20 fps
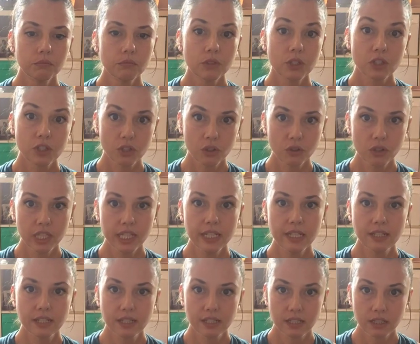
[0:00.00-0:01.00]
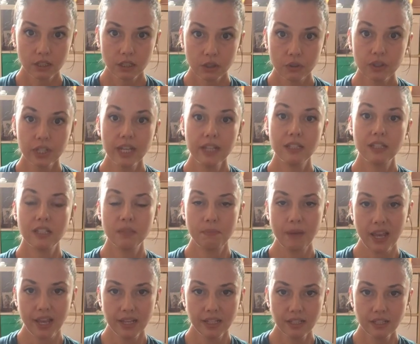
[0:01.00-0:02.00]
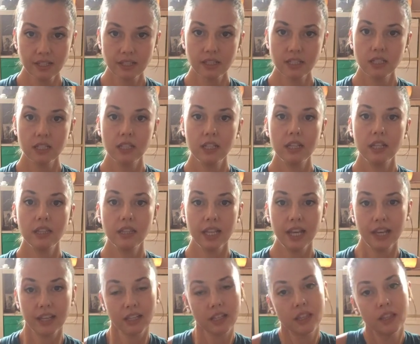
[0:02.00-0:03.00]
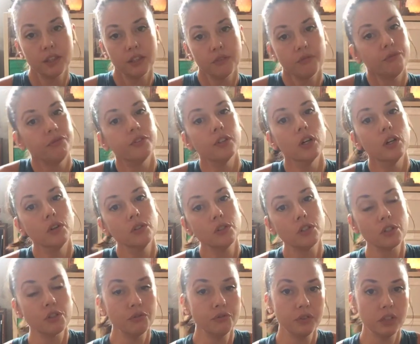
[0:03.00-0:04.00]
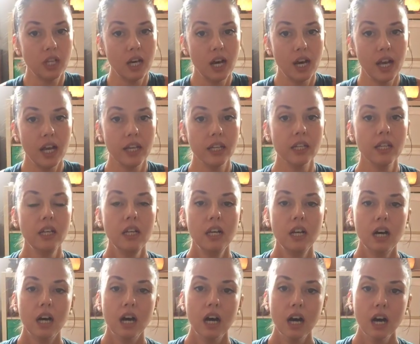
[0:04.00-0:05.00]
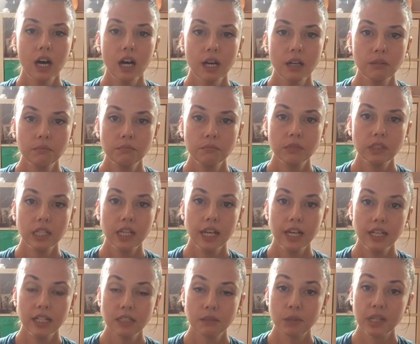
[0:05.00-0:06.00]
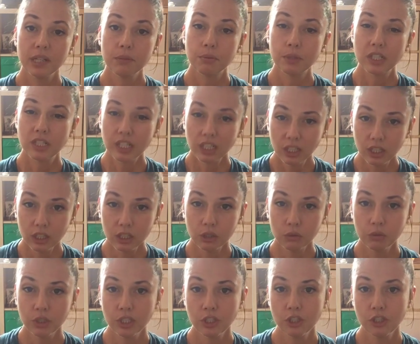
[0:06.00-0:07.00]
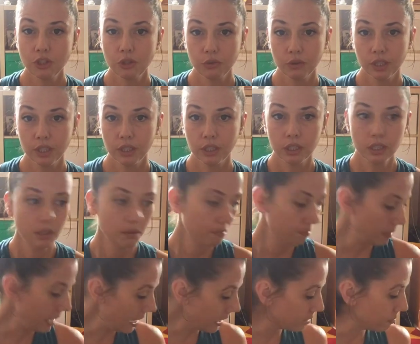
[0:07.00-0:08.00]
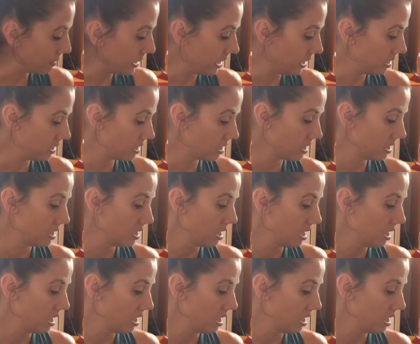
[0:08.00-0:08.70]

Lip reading: So this creates space, length, float or fly, and in particular when you're doing back bends,